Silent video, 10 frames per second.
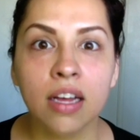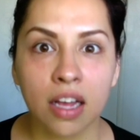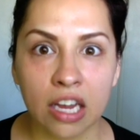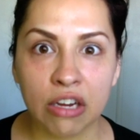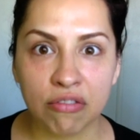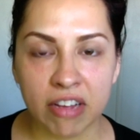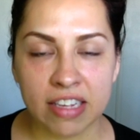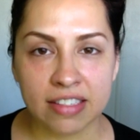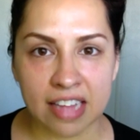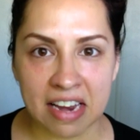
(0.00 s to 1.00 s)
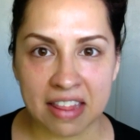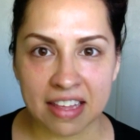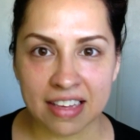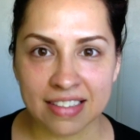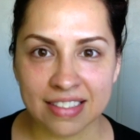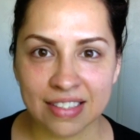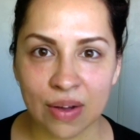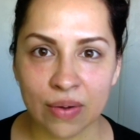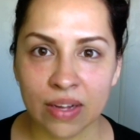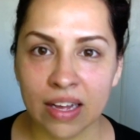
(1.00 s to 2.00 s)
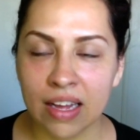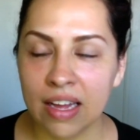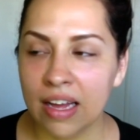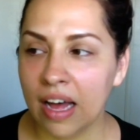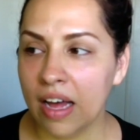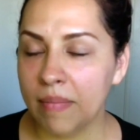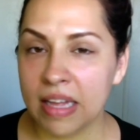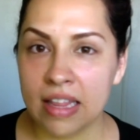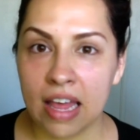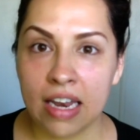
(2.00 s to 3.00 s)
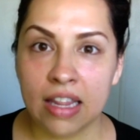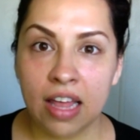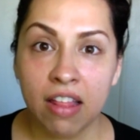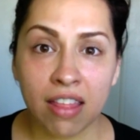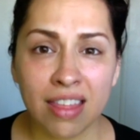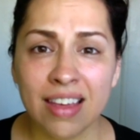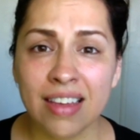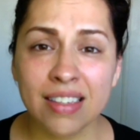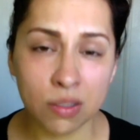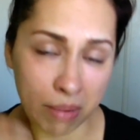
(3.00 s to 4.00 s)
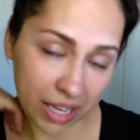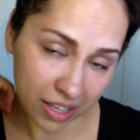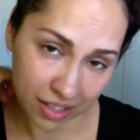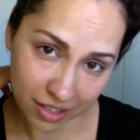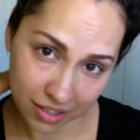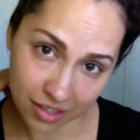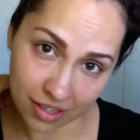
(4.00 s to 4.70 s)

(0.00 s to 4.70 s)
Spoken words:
in your face kind of thing. So, and then the other thing is baking,